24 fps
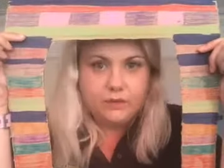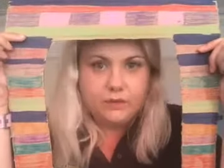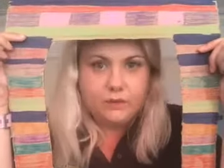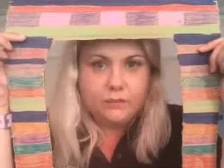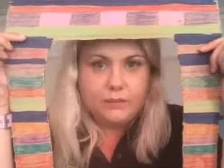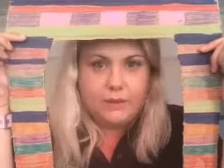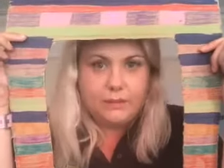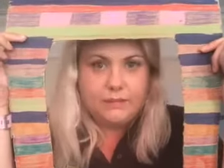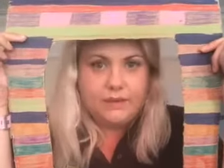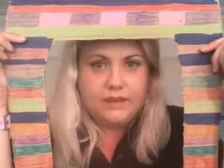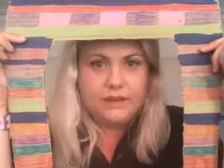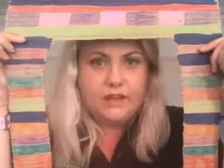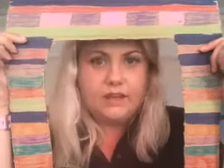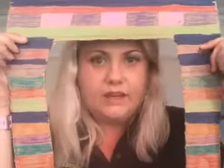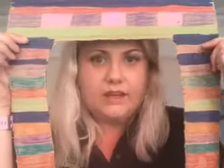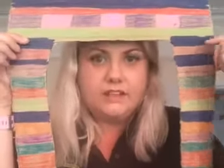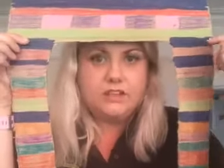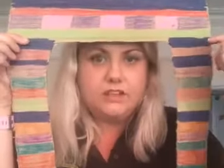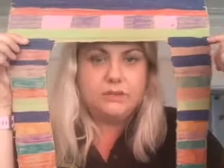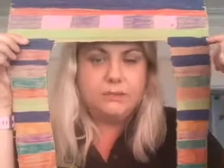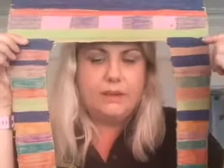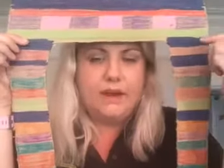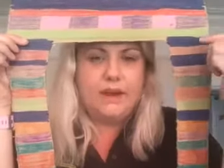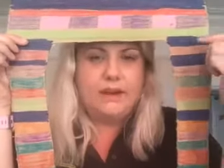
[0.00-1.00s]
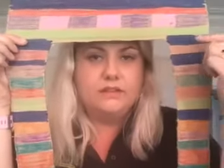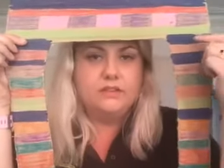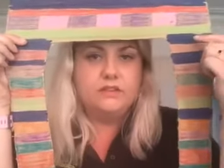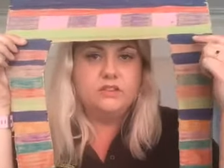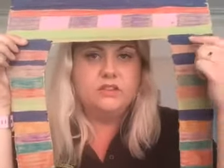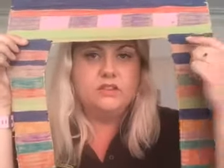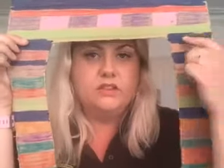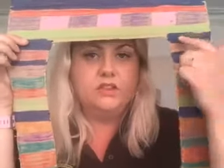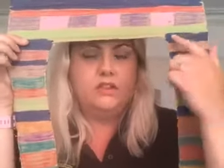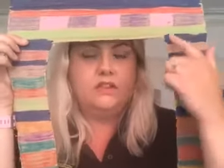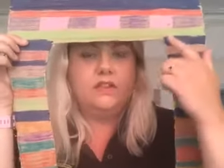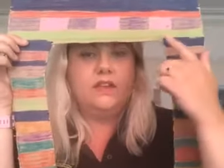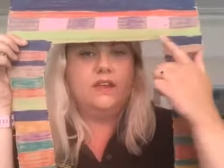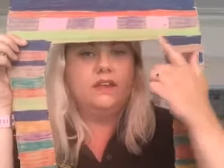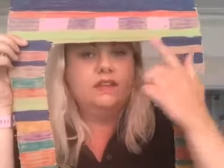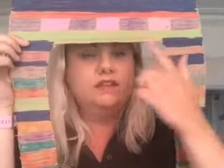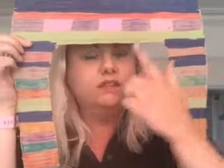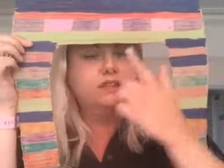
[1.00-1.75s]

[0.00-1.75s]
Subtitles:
Maybe you could ask your parents to do this.